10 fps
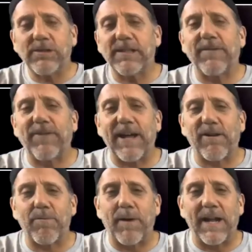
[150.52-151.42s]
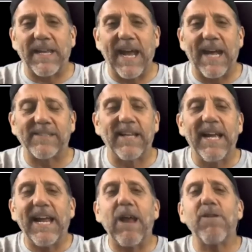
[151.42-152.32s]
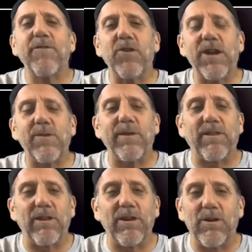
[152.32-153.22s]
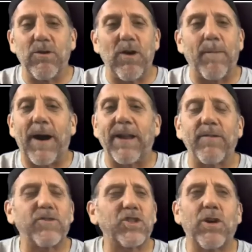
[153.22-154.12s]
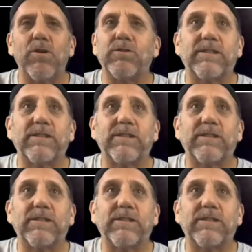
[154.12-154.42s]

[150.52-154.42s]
the Flat Earth podcast, interviewing with you. I'm on shows,